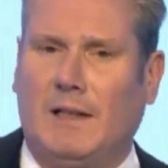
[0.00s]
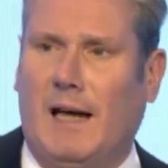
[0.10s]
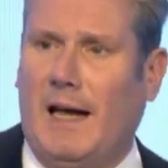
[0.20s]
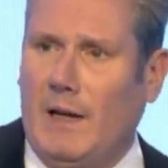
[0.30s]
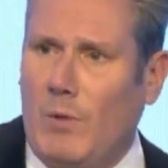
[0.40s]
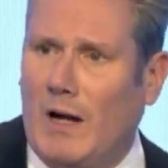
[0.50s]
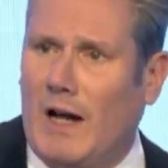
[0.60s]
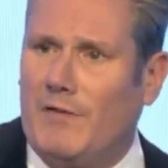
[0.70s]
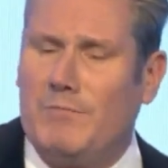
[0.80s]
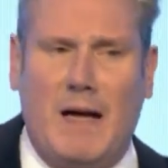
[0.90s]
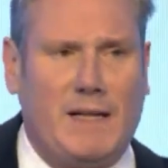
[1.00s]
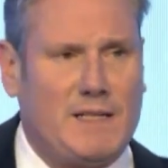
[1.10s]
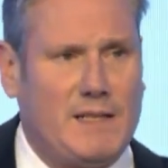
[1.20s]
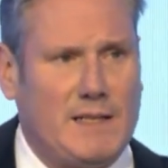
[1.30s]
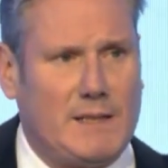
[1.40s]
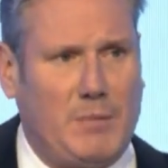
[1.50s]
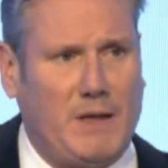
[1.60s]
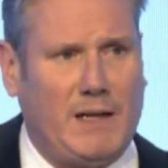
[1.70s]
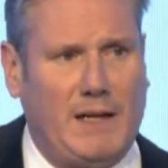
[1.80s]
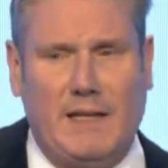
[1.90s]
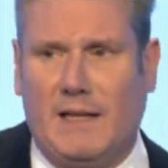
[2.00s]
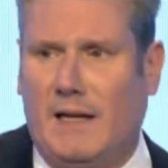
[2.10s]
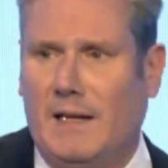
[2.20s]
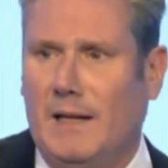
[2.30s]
anyone I've met since being leader,